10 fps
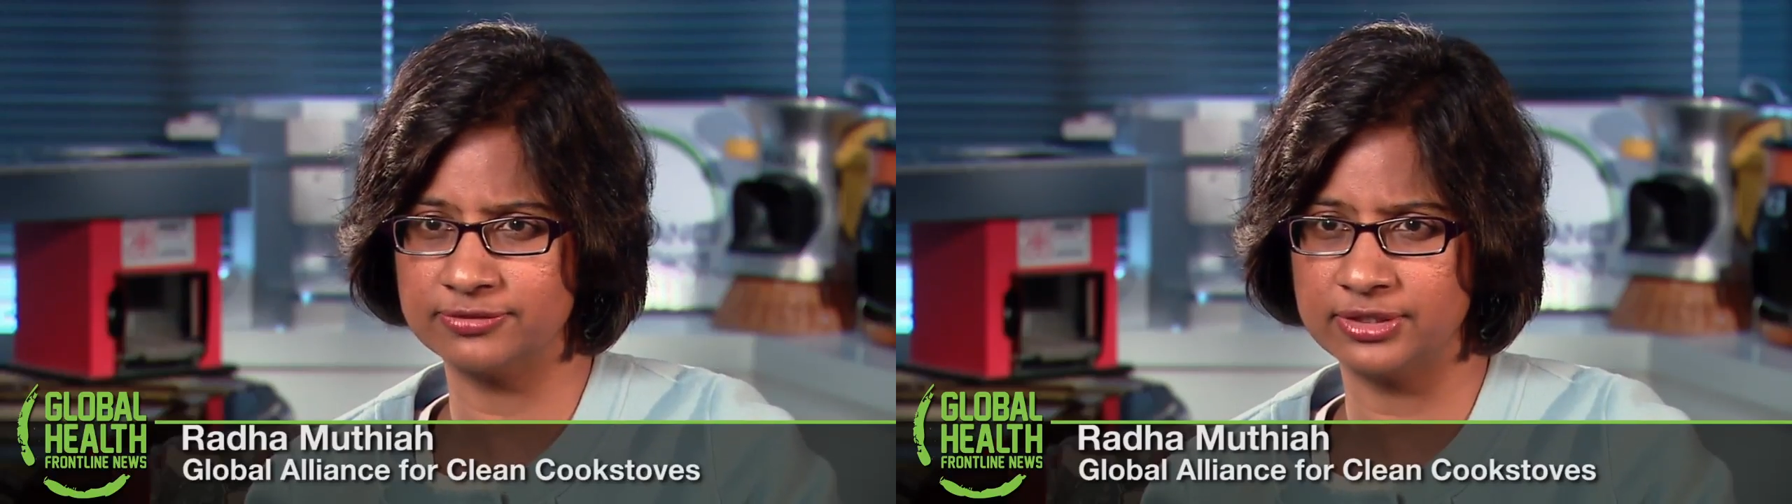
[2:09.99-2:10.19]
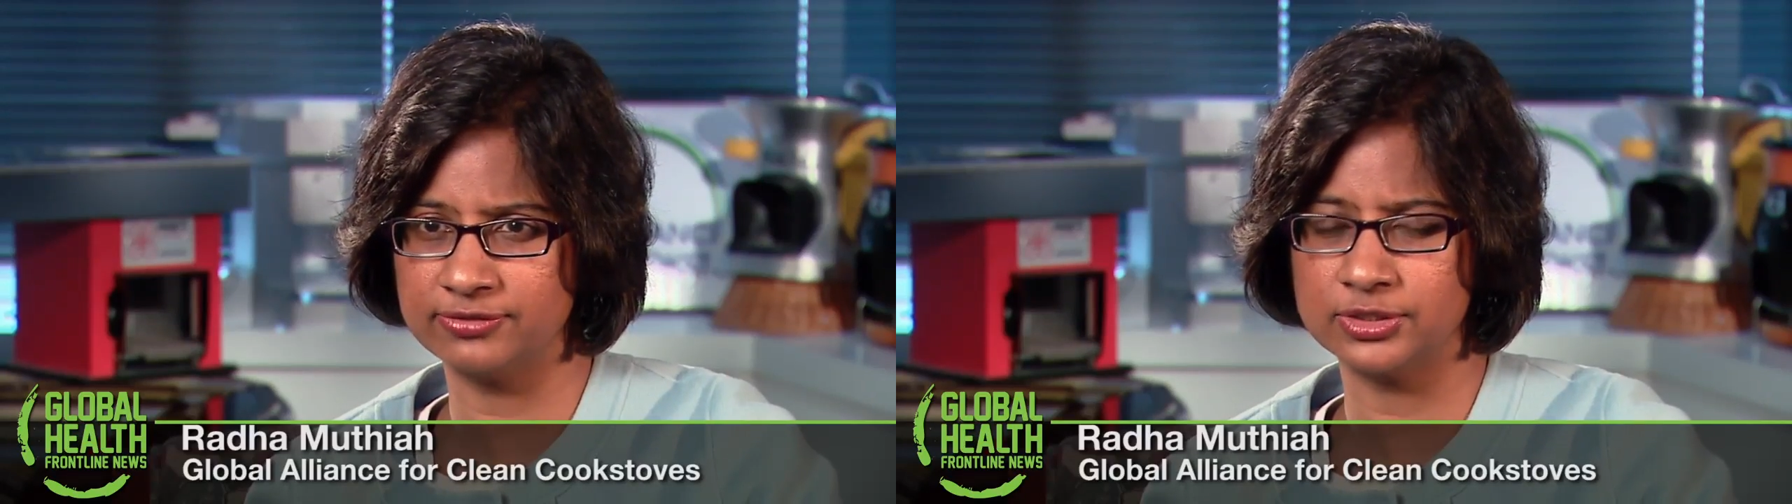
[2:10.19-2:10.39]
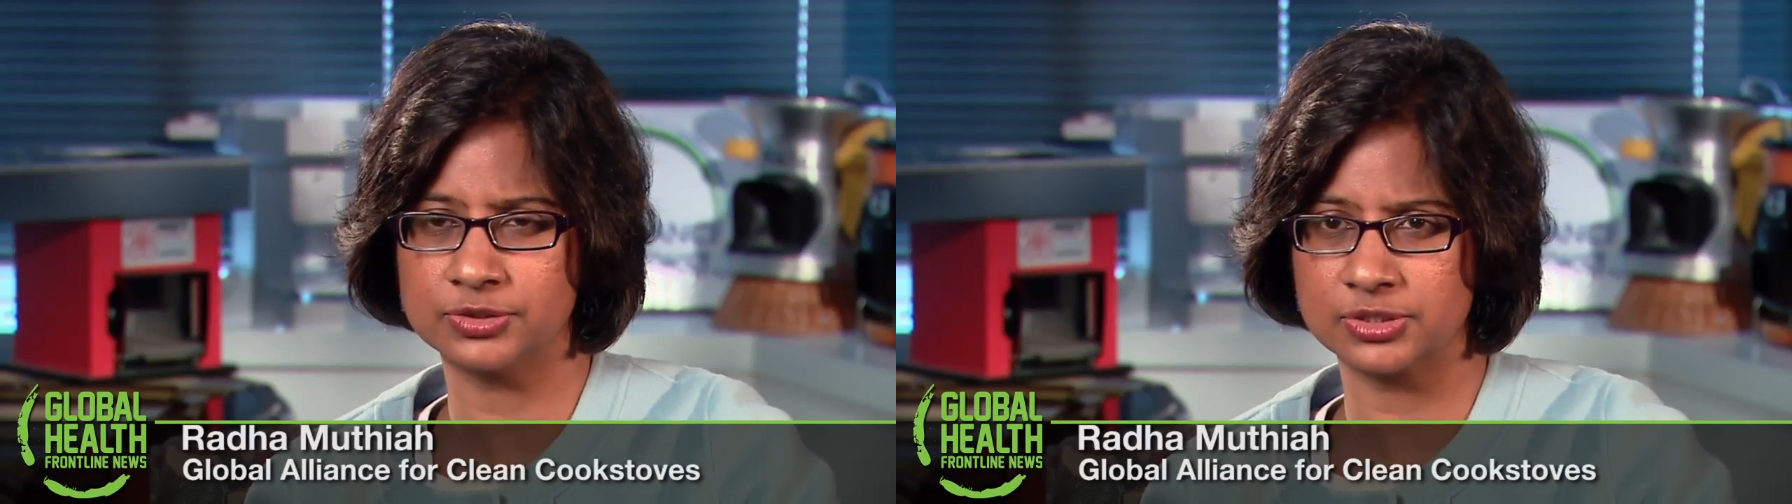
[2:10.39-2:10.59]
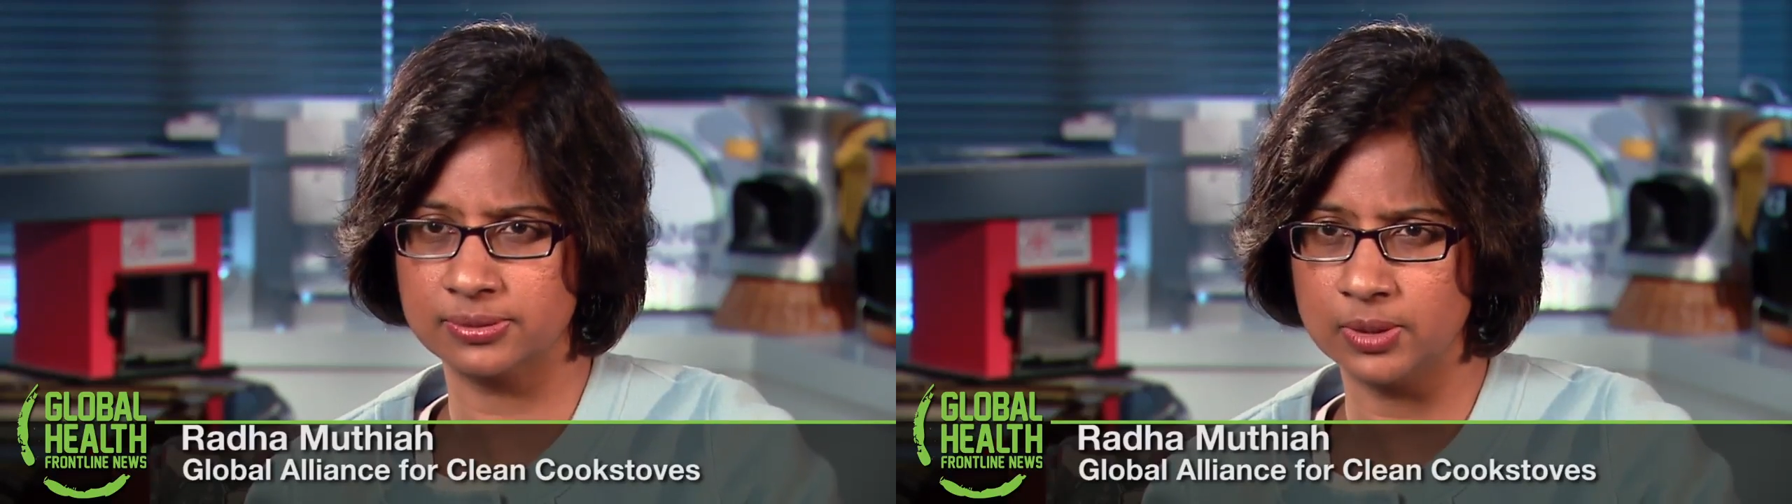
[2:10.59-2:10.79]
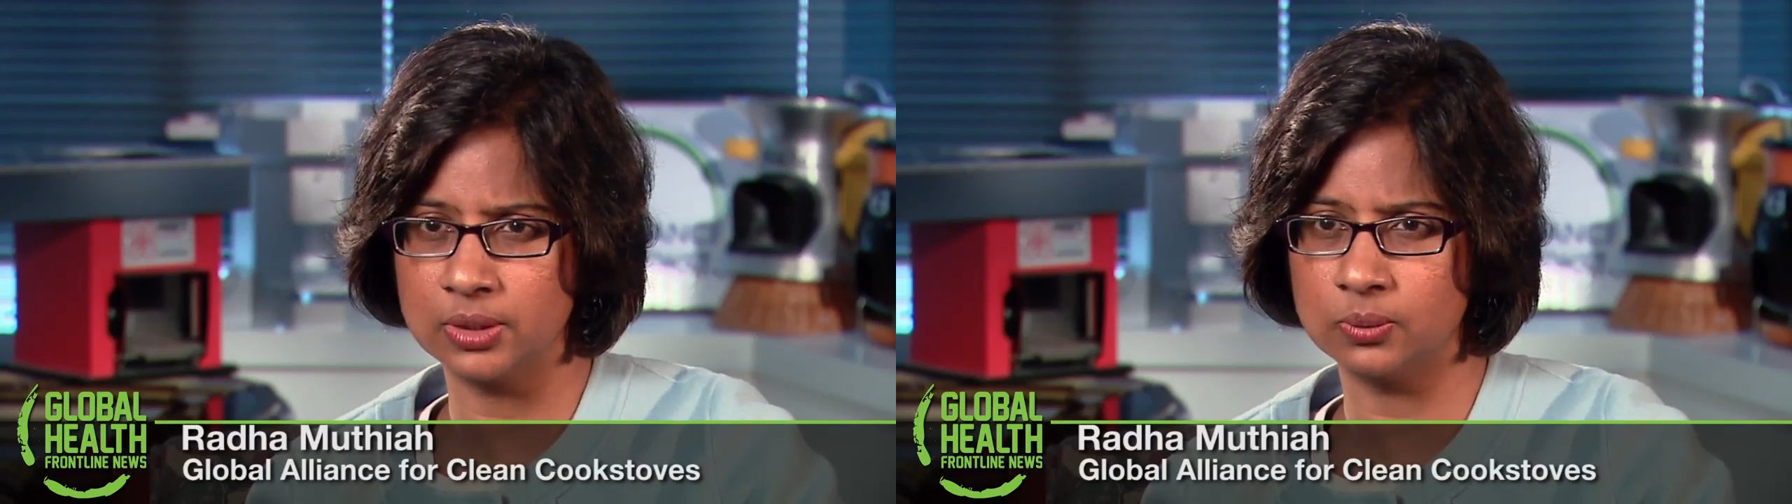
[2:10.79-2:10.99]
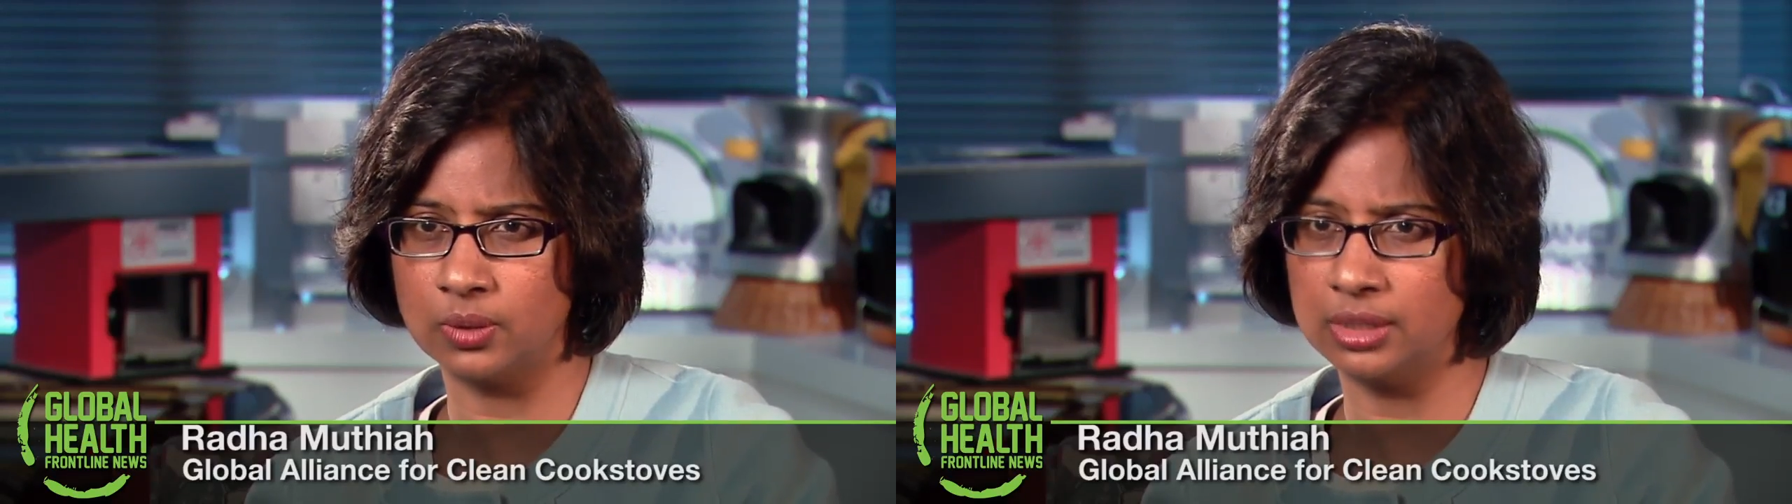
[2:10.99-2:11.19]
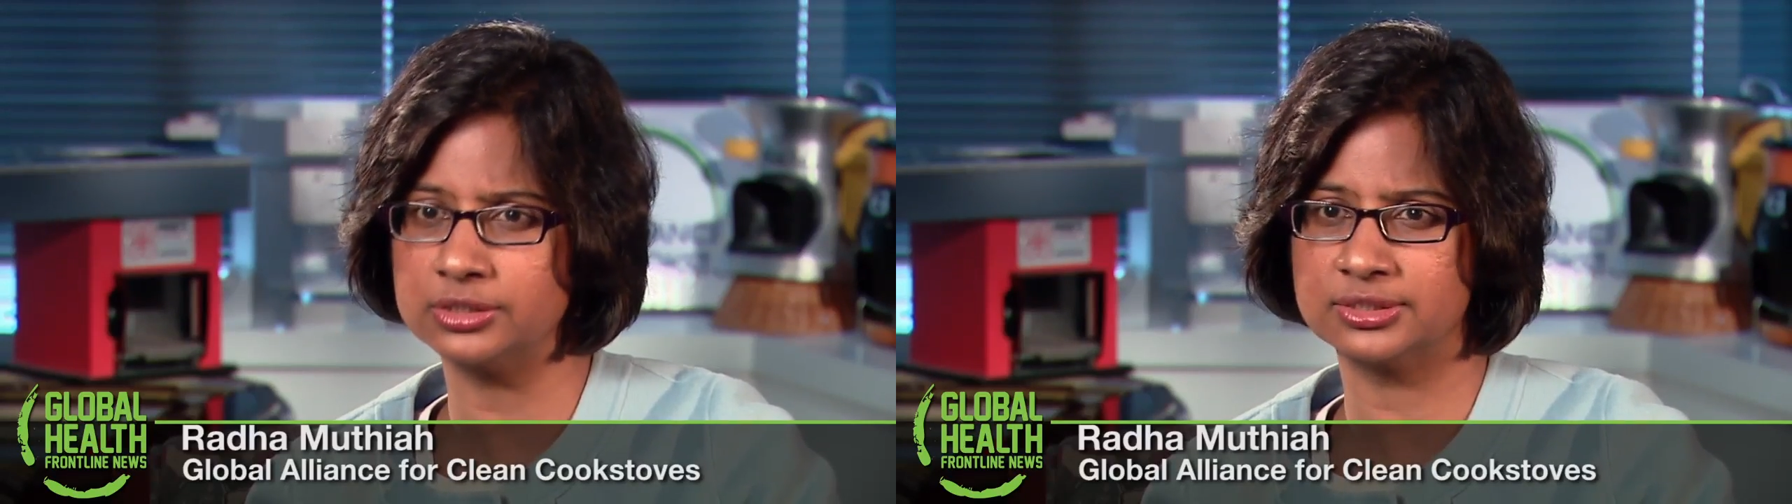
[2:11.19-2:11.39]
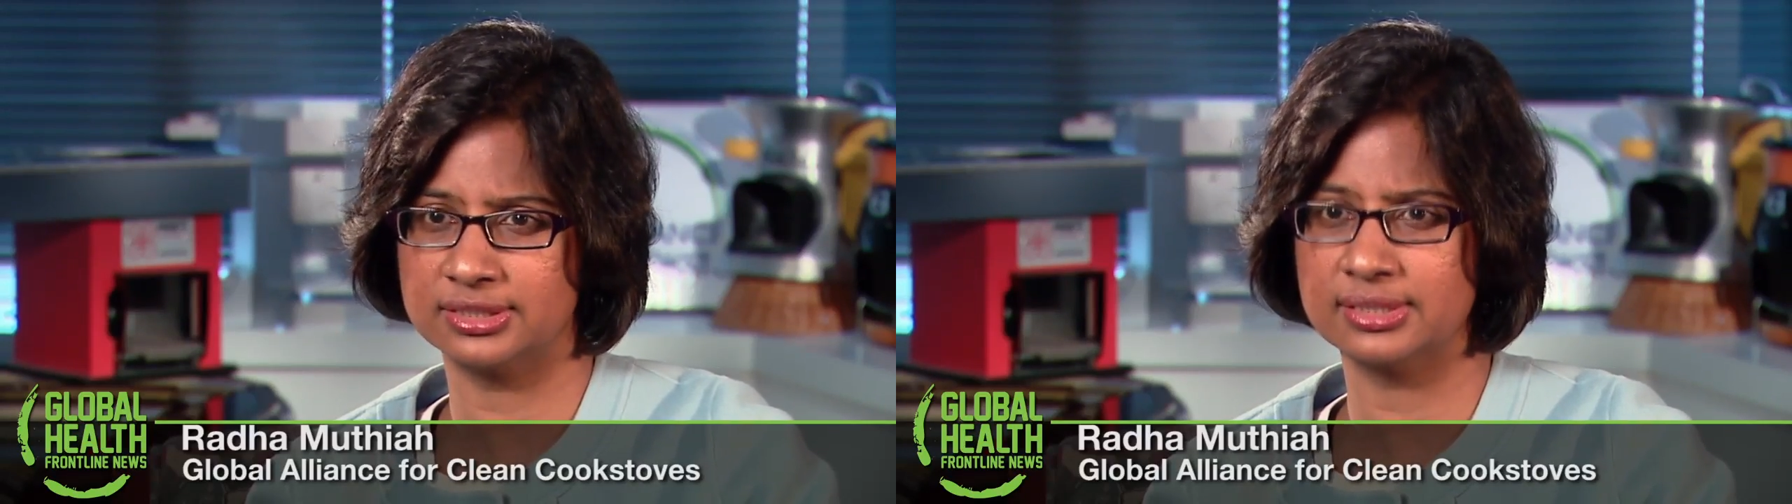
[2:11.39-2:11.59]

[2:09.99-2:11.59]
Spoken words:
of even your small wallet to